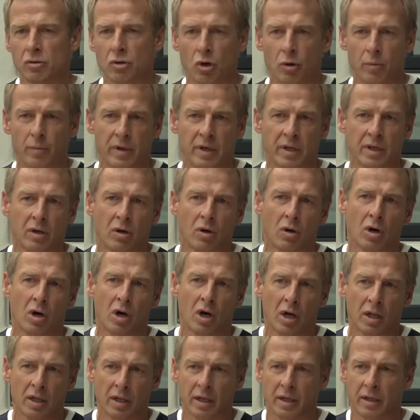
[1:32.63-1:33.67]
Germany or
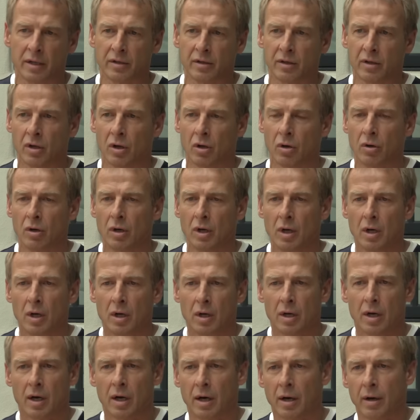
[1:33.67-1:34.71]
Holland, you know,
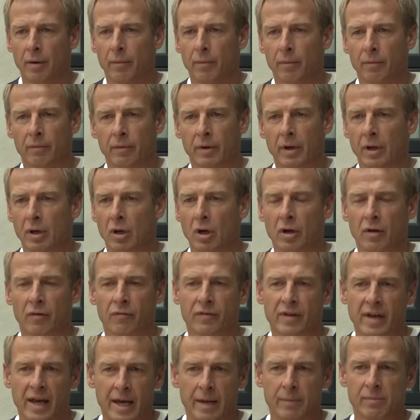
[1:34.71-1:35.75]
a lot
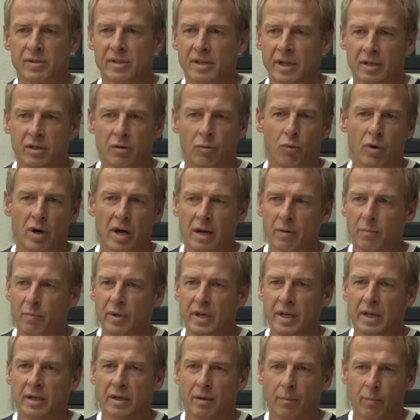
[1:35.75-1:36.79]
of games that you were
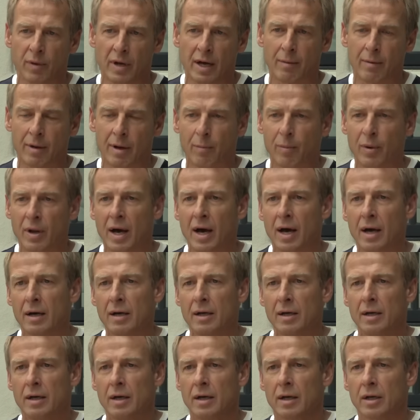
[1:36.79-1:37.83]
unbeaten and blah, blah, blah.
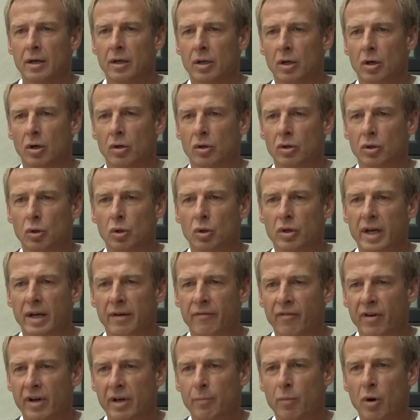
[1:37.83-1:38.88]
You know, you look
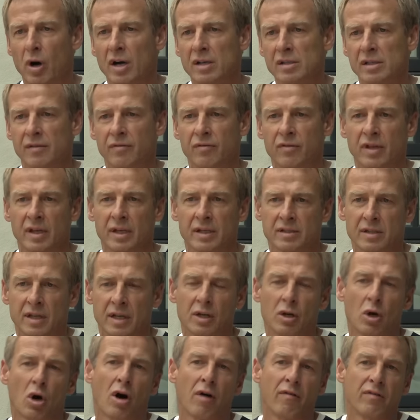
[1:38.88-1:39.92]
at very positive things.
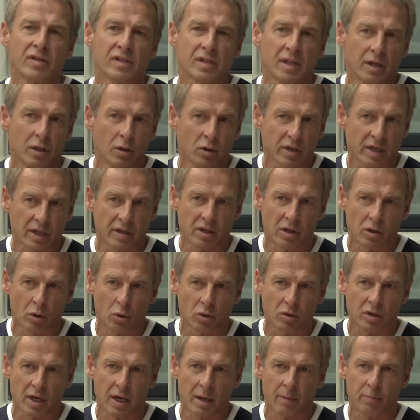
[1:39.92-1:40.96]
Then you obviously look at the
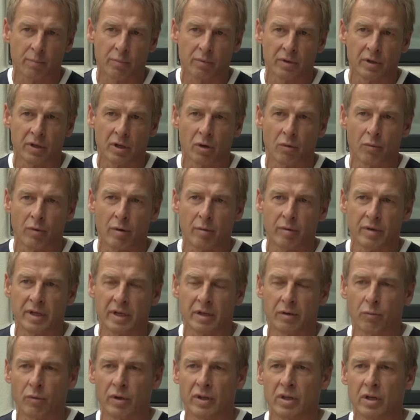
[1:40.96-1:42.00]
Gold Cup, you know, where we
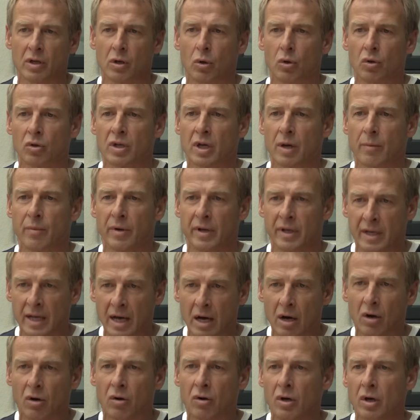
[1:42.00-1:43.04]
didn't win the Gold Cup and
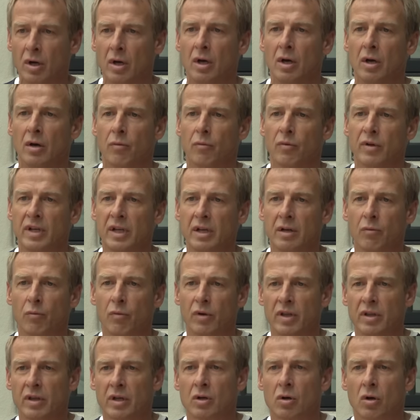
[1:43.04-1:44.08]
now we didn't
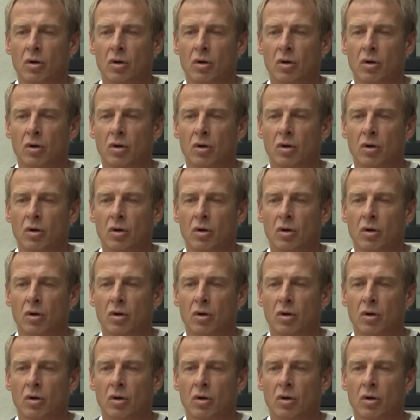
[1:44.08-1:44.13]
win the